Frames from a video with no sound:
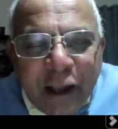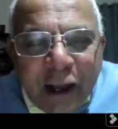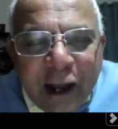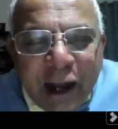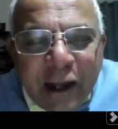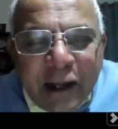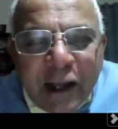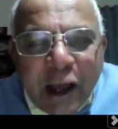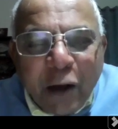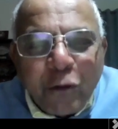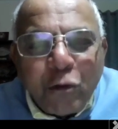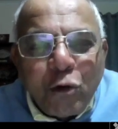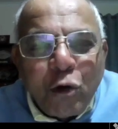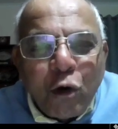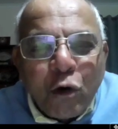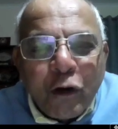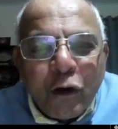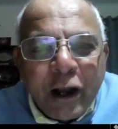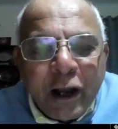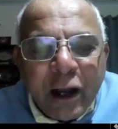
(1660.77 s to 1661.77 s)
Then I
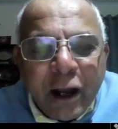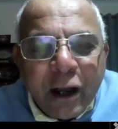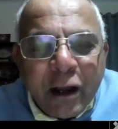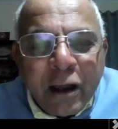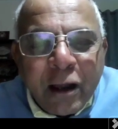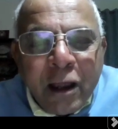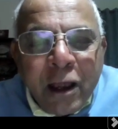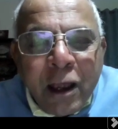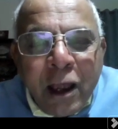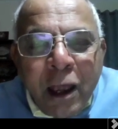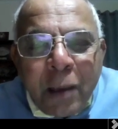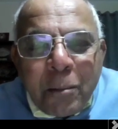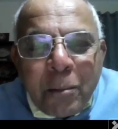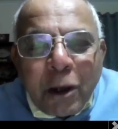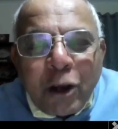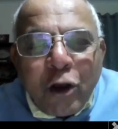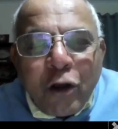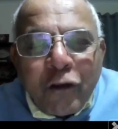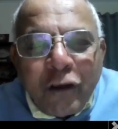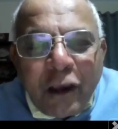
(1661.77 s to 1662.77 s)
downloaded it
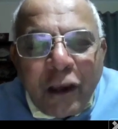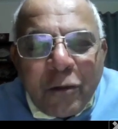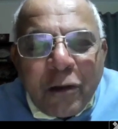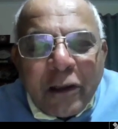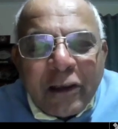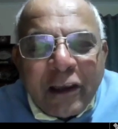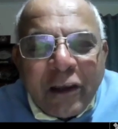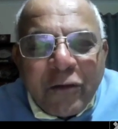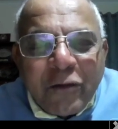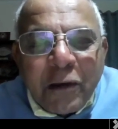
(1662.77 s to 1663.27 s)
because he was